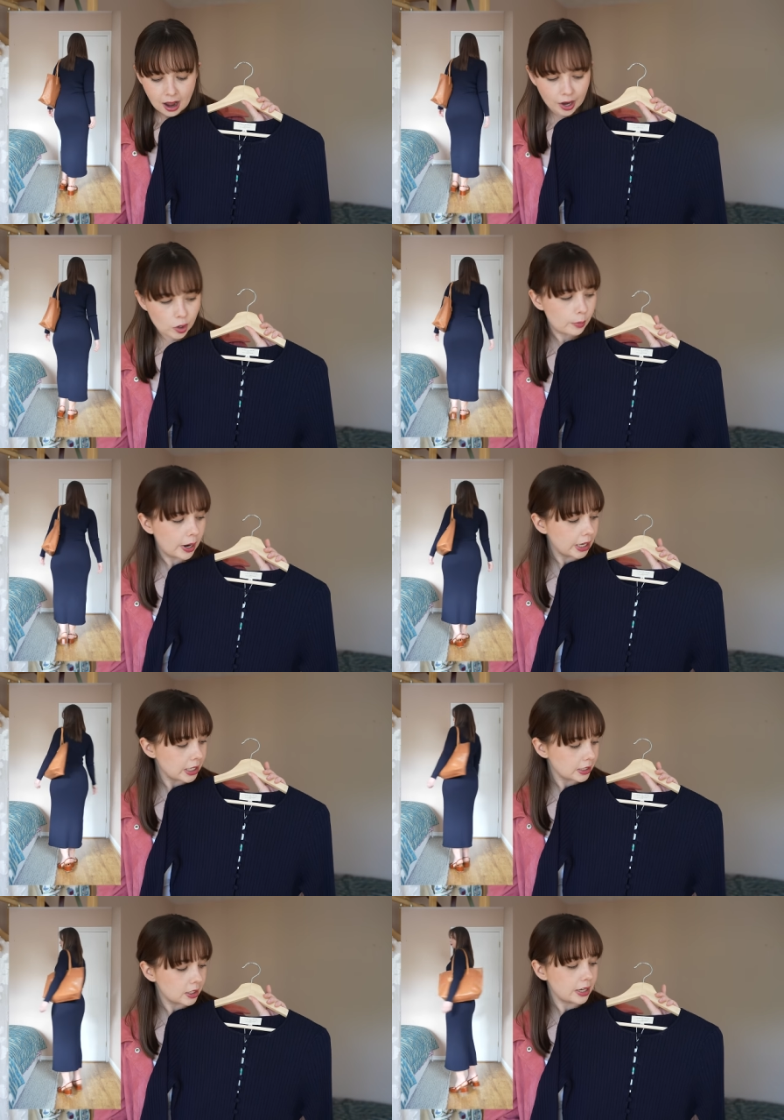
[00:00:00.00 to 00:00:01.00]
I got mine in
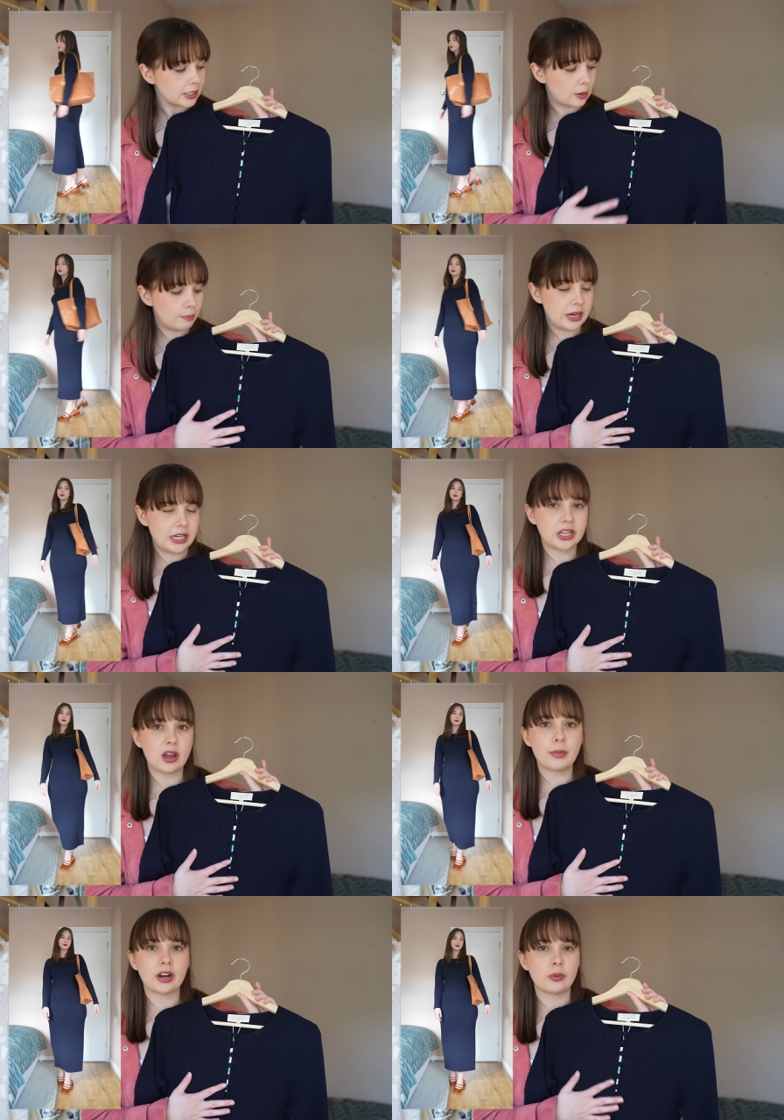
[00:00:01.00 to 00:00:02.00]
a size
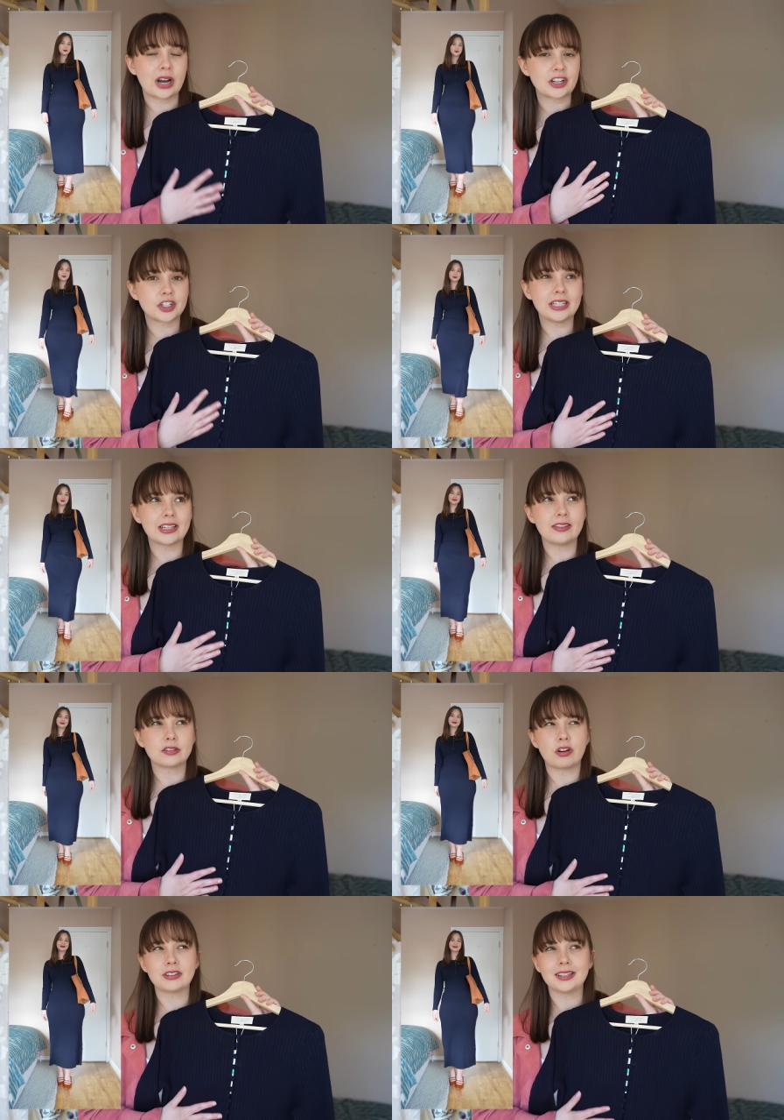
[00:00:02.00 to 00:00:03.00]
medium and I would actually say this
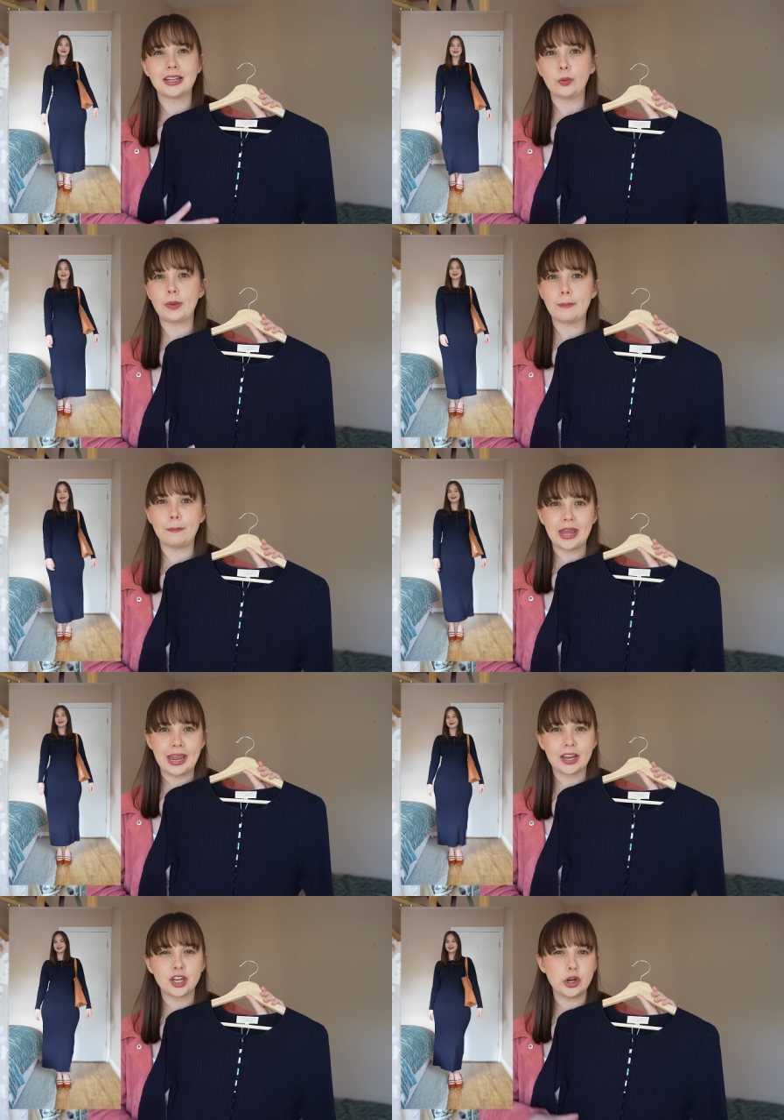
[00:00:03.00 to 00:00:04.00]
one's a little bit
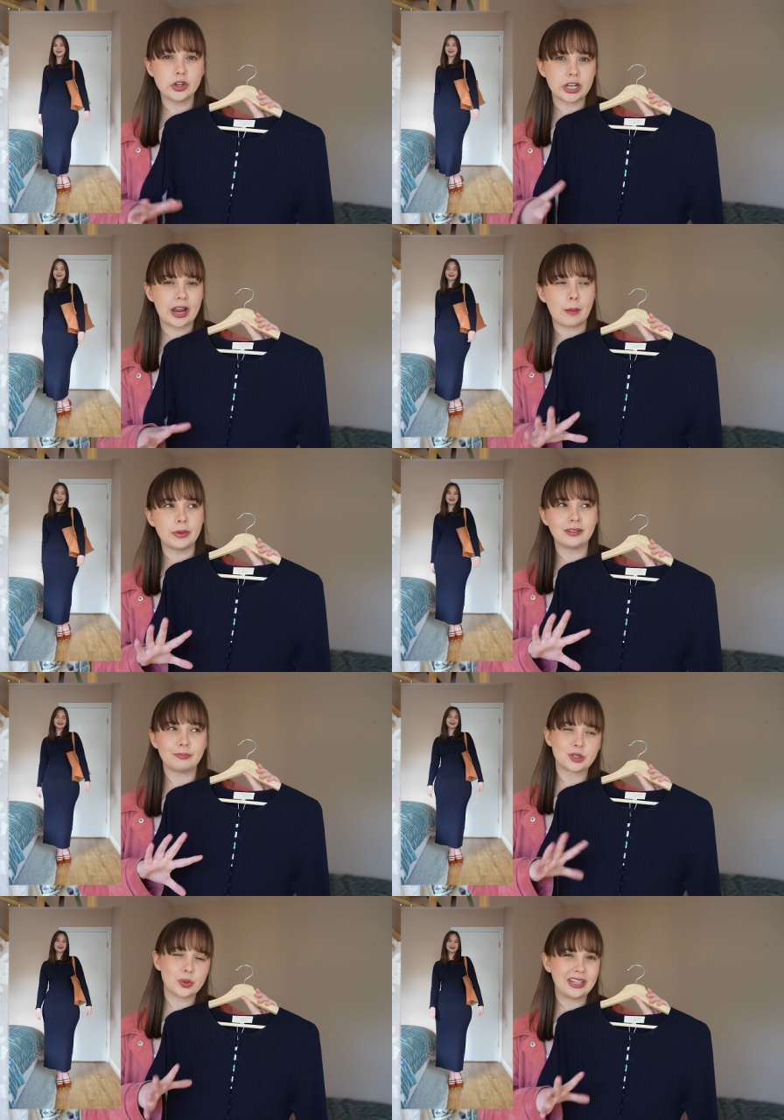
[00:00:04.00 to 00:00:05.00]
big. Usually I'm in
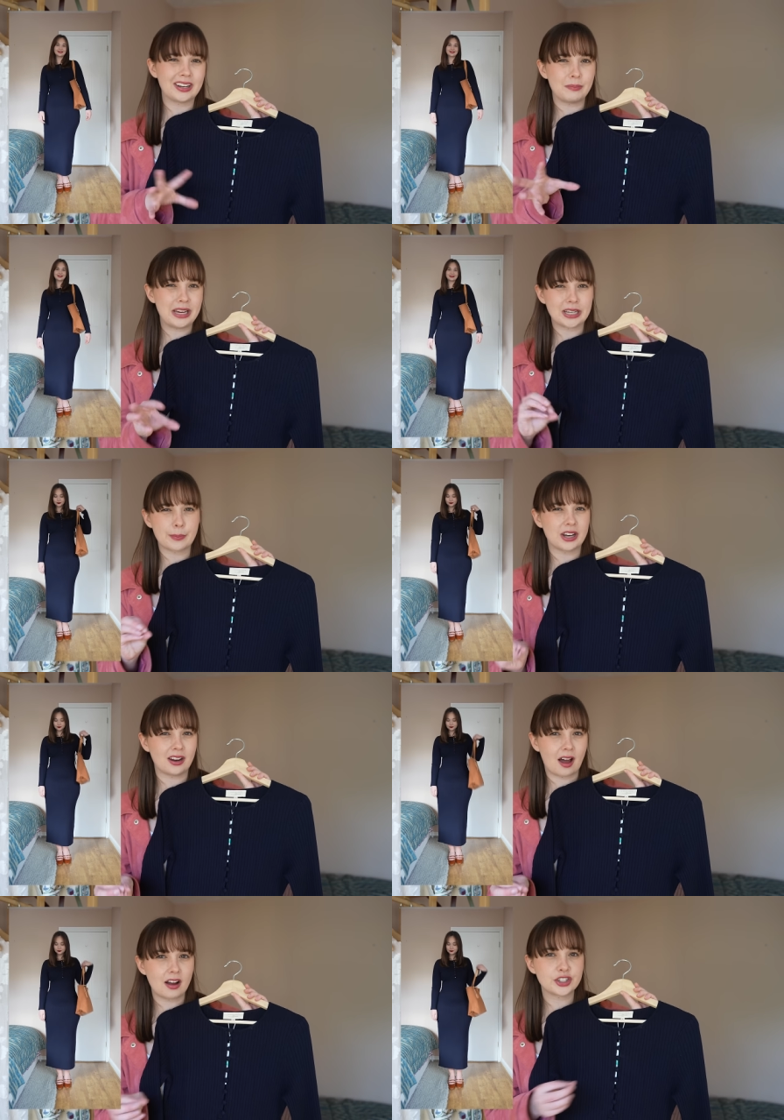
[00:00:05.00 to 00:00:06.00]
between in a medium and a
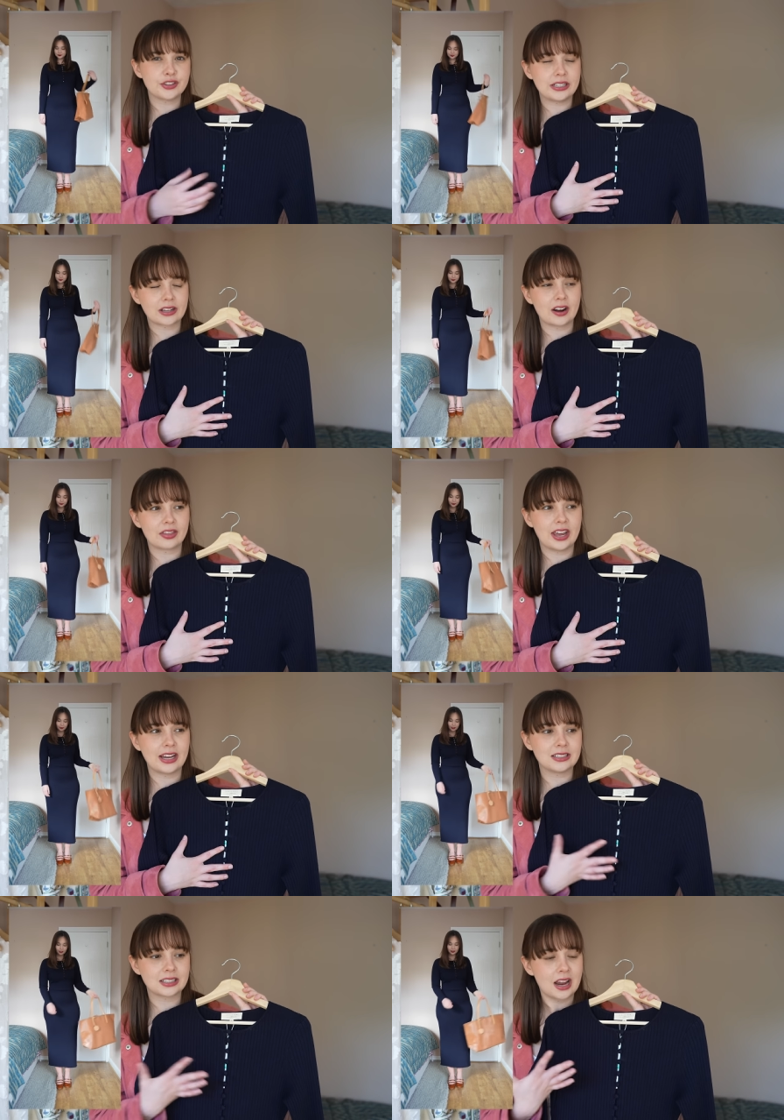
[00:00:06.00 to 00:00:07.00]
large in these kind of
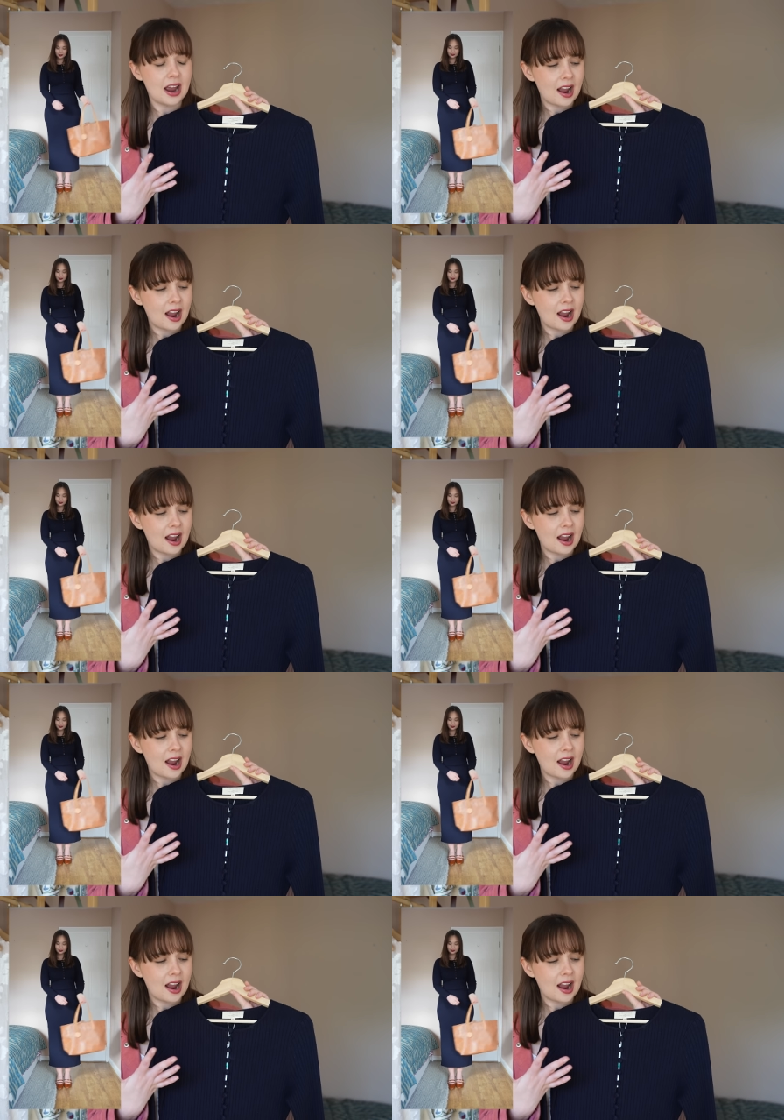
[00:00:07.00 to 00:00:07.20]
things.